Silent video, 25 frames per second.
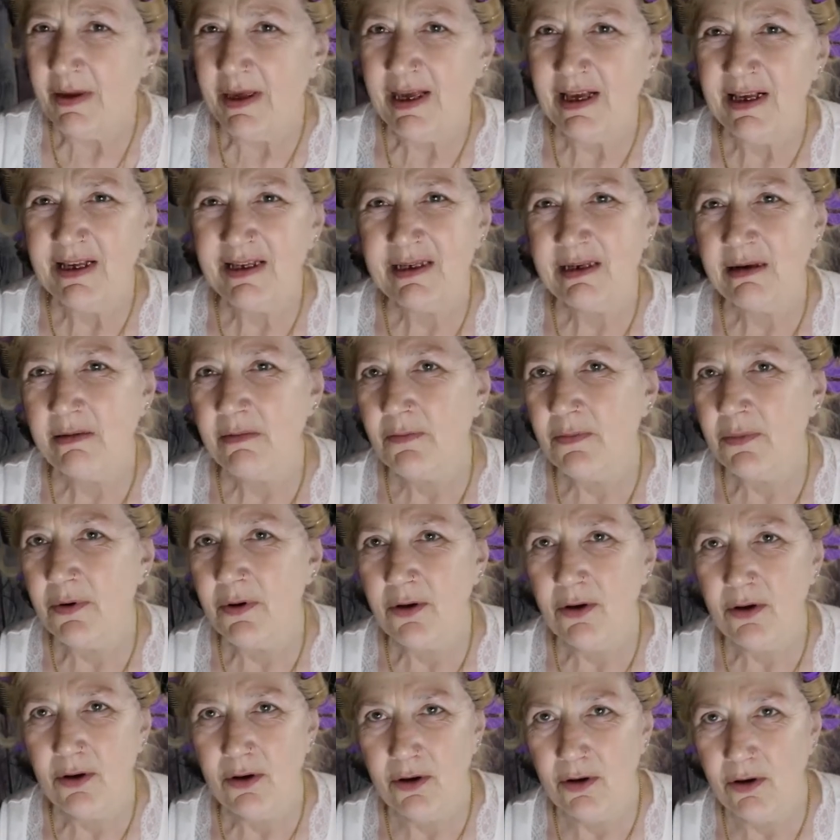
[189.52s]
a simple
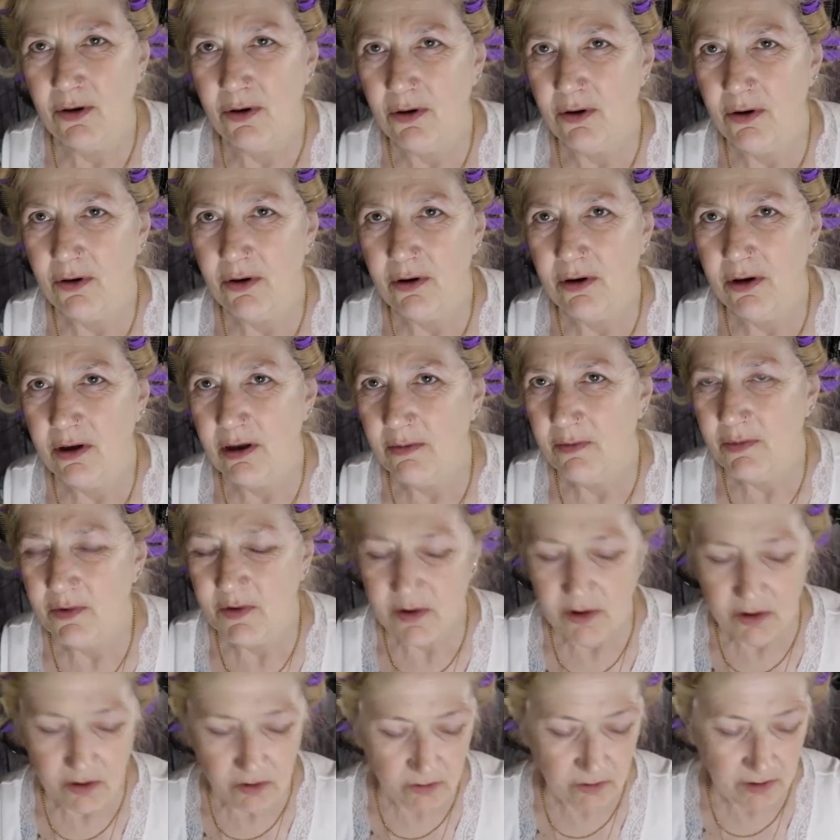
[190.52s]
look. I'm
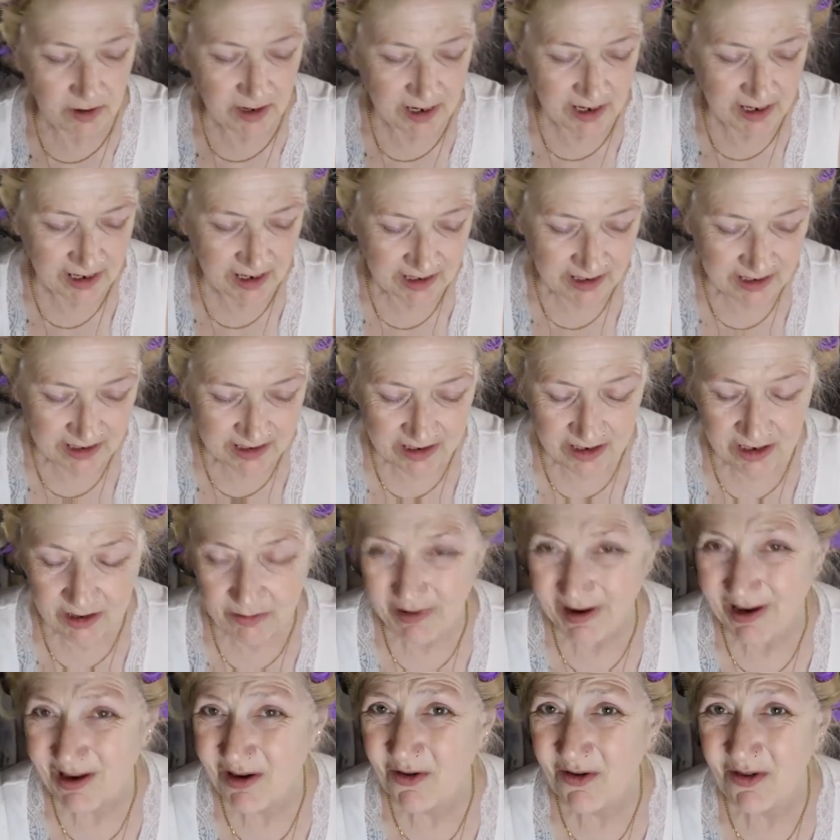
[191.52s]
sorry, it's going to
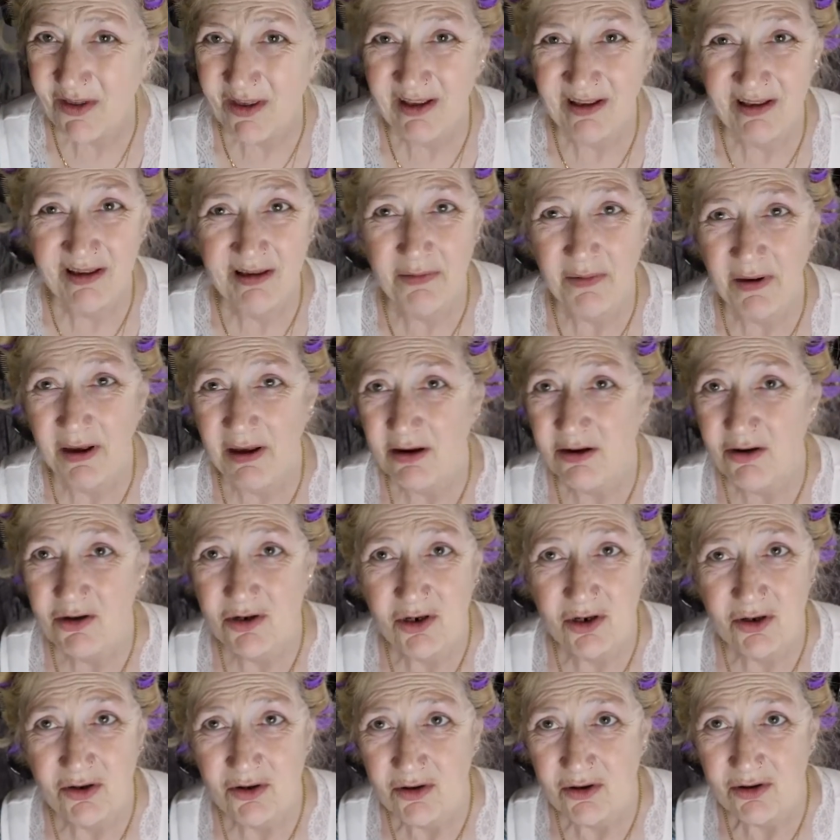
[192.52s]
be nothing
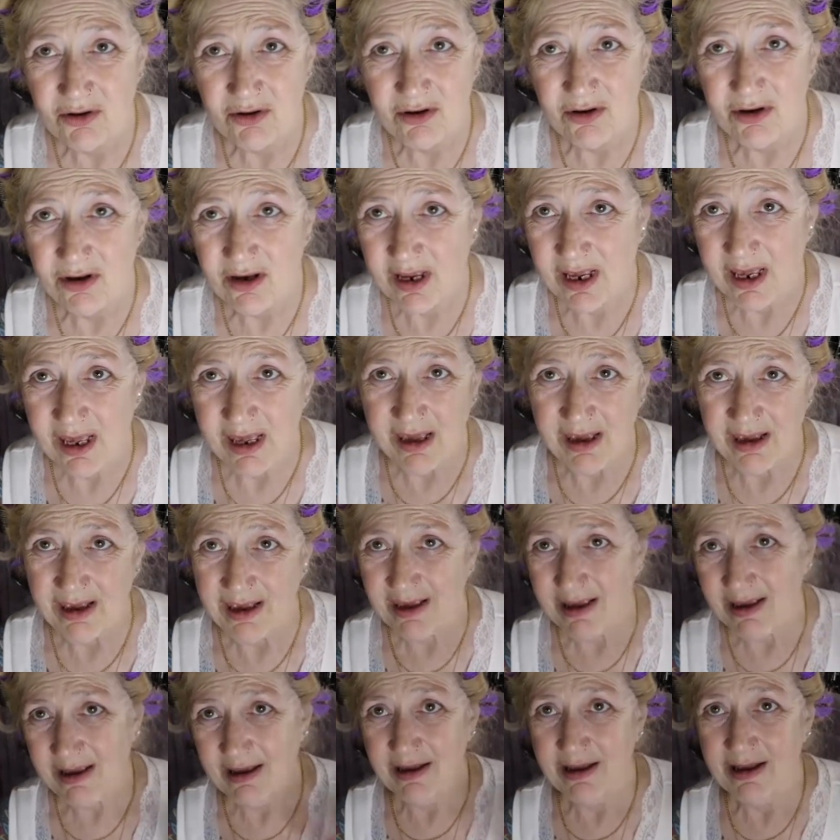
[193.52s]
special. Like,
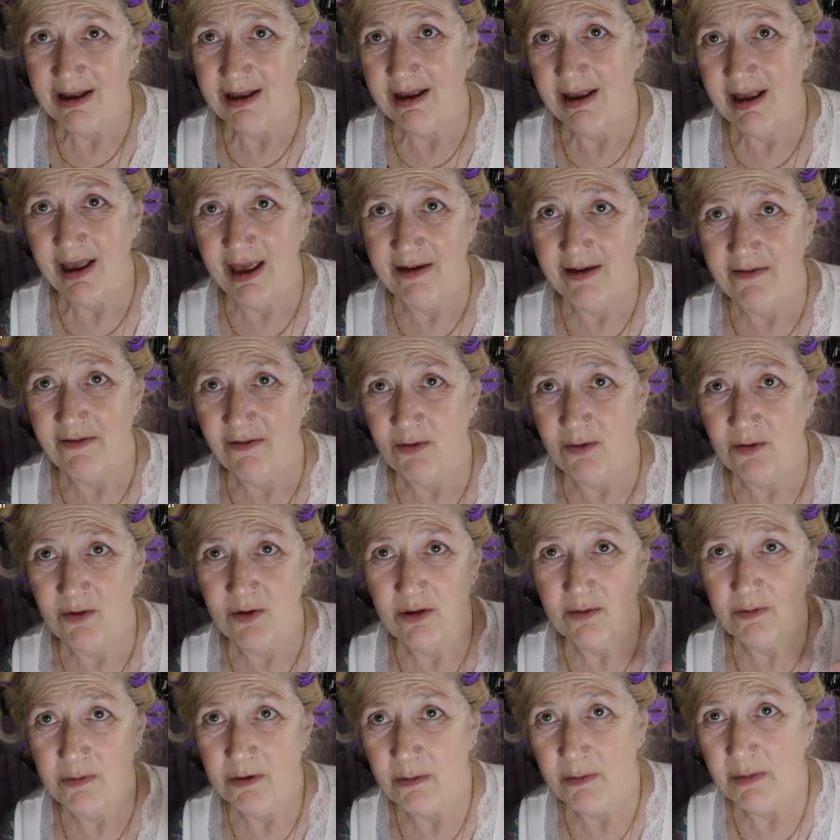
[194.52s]
everyone's
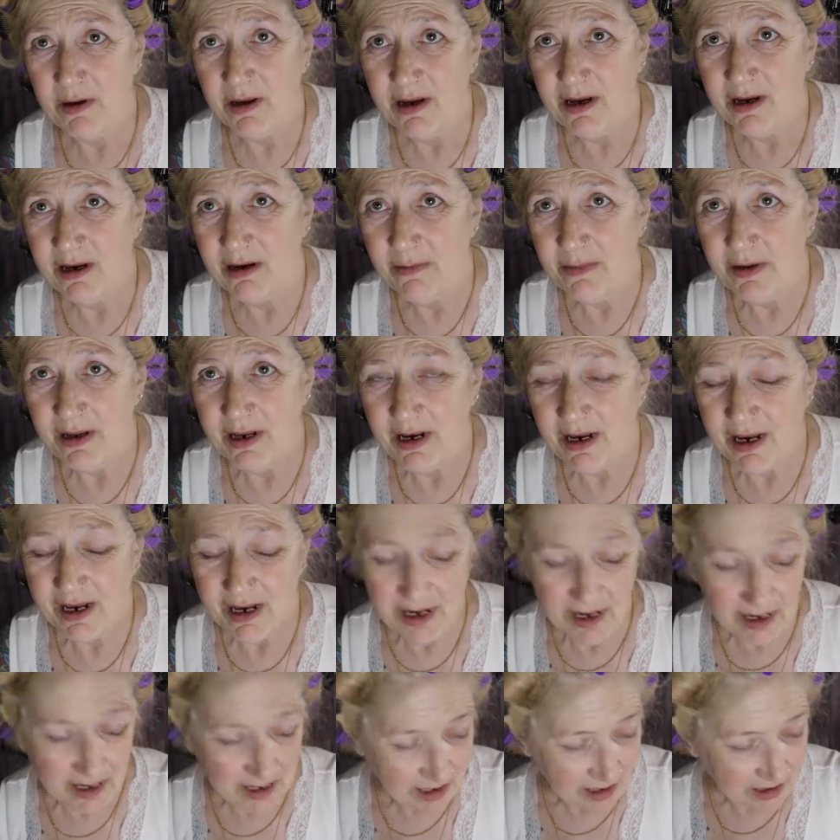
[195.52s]
probably going to be
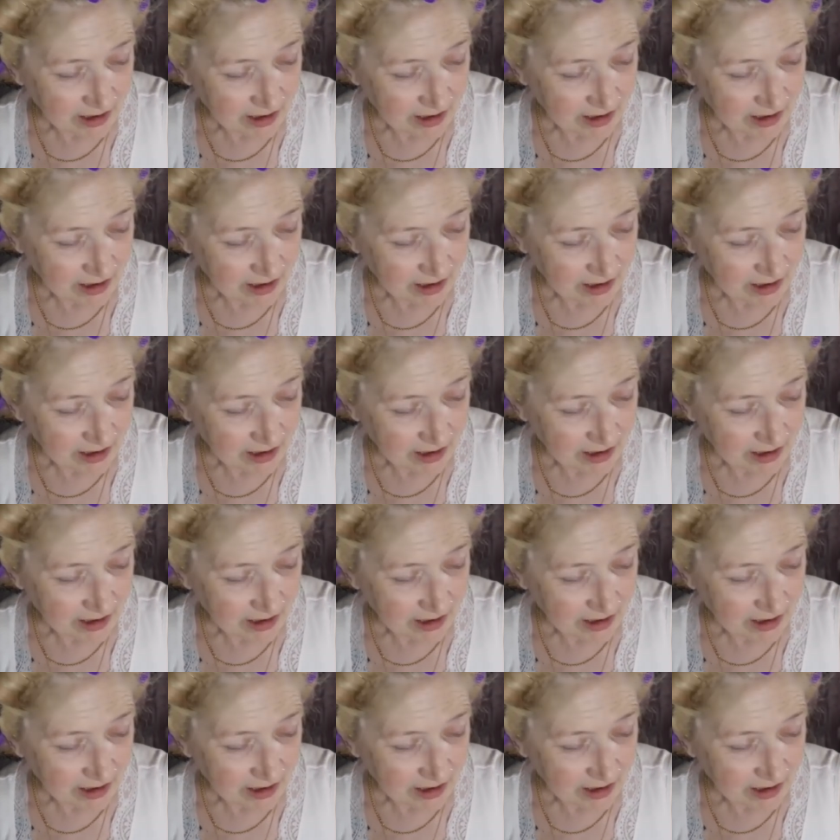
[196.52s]
like